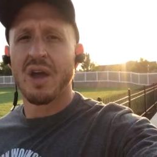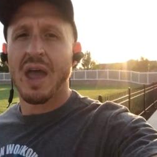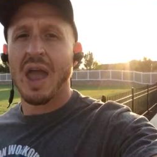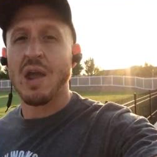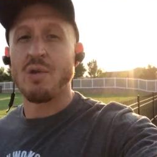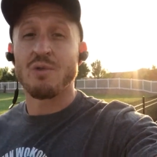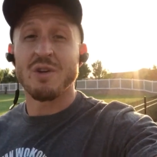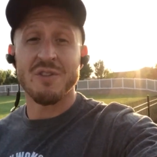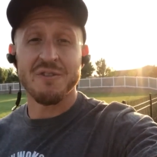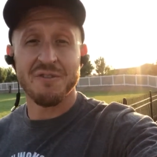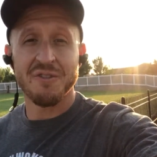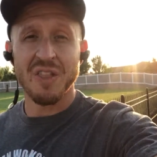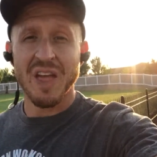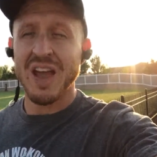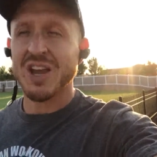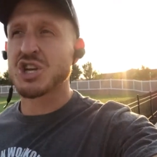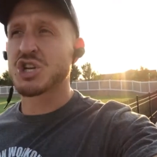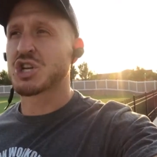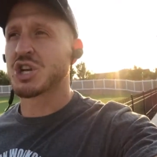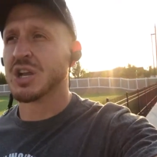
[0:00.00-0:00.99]
a
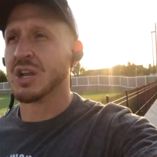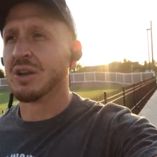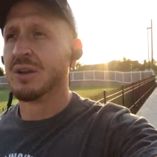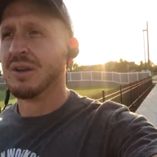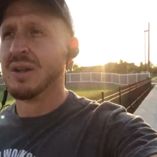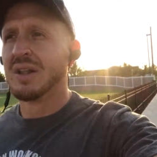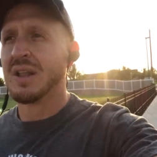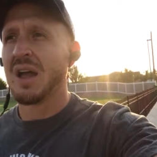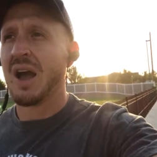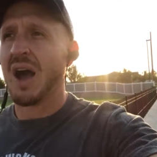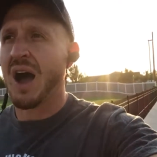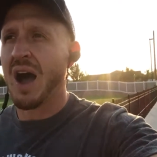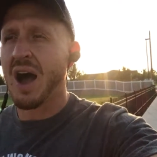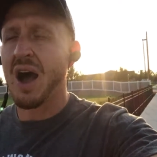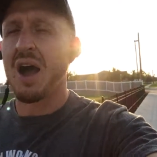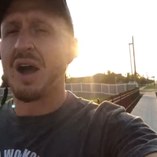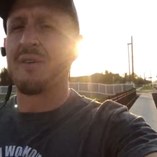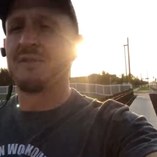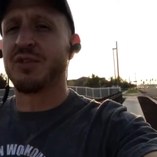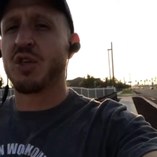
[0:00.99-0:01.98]
reflection
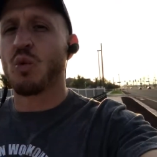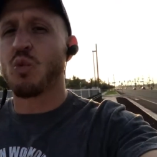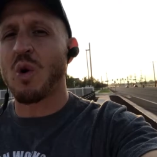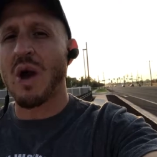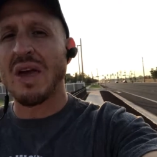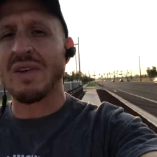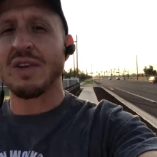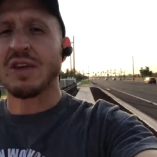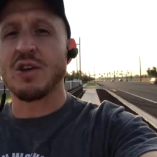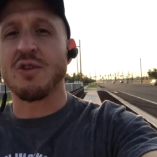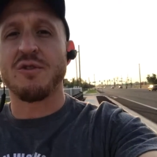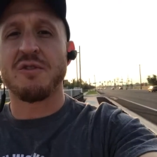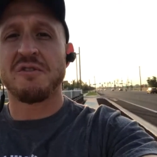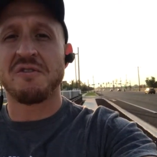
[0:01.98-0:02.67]
of the way that you